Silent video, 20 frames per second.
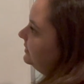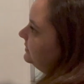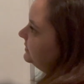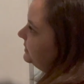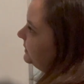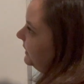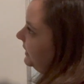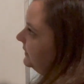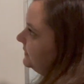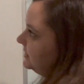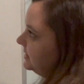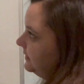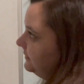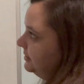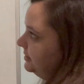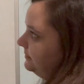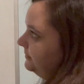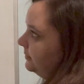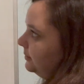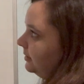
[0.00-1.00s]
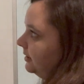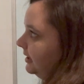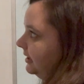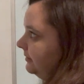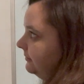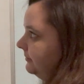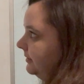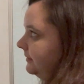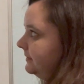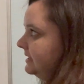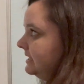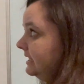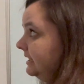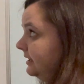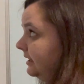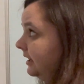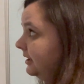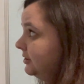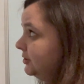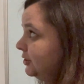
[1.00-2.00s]
so I have 74 and 15
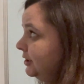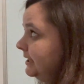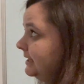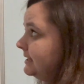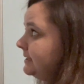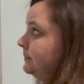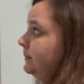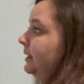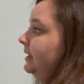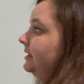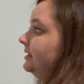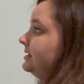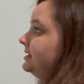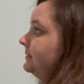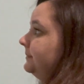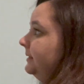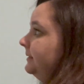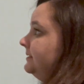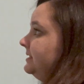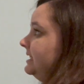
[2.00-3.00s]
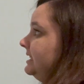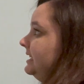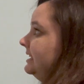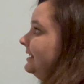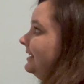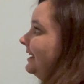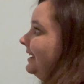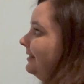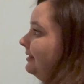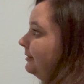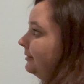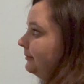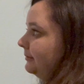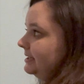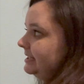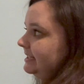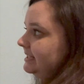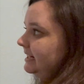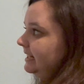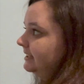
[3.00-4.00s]
hundredths minus 15 and
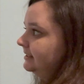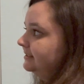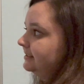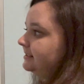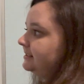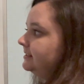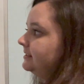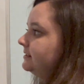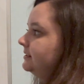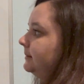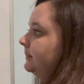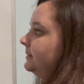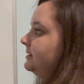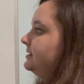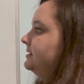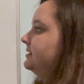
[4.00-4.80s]
3 tenths. So I'm going to